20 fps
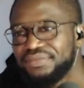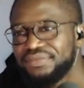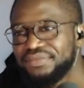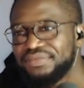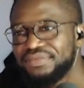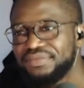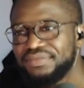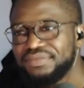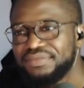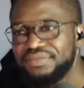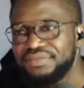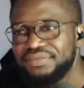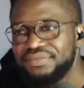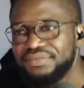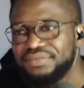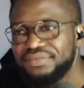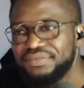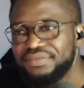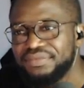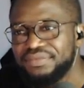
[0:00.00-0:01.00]

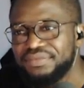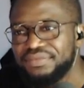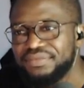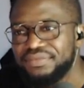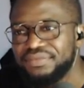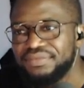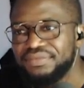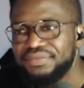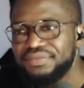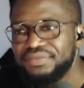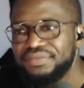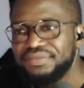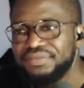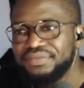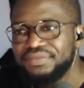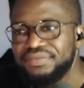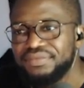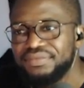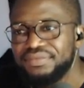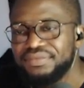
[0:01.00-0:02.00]

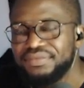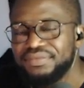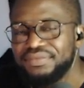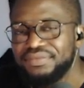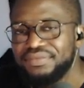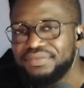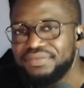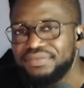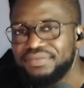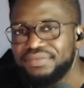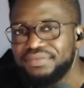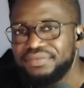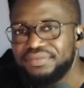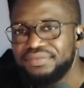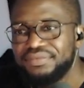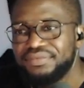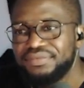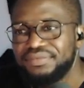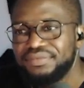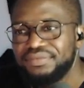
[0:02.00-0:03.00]

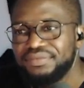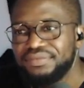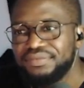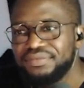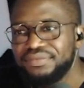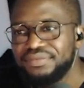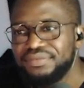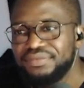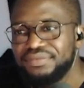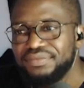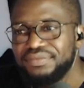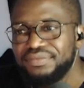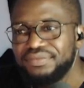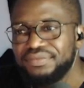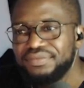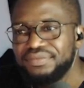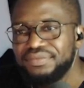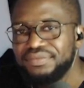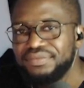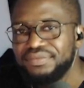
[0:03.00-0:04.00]

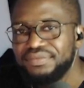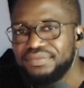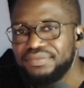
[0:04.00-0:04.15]
(not speaking)